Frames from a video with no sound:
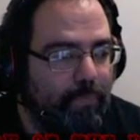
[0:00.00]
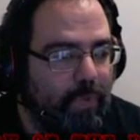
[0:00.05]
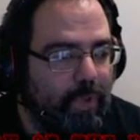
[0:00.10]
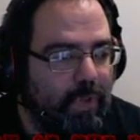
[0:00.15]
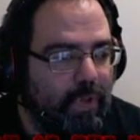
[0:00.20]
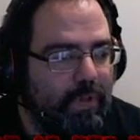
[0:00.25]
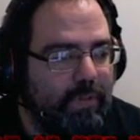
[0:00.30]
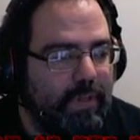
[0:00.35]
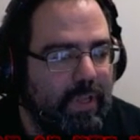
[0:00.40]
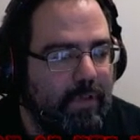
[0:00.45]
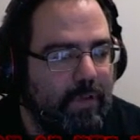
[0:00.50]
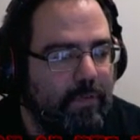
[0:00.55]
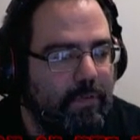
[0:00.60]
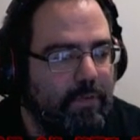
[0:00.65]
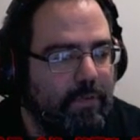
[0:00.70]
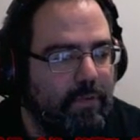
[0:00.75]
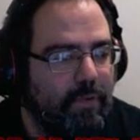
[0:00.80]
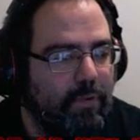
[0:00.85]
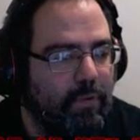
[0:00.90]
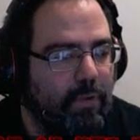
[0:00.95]
because they have
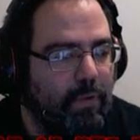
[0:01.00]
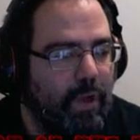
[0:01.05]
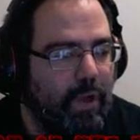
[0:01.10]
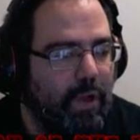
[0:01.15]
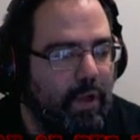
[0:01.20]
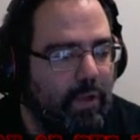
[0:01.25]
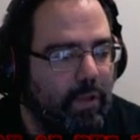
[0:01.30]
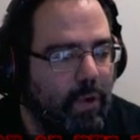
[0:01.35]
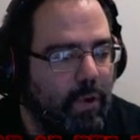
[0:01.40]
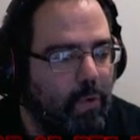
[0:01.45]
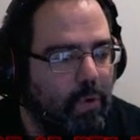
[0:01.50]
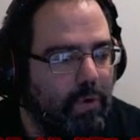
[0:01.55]
uh, lower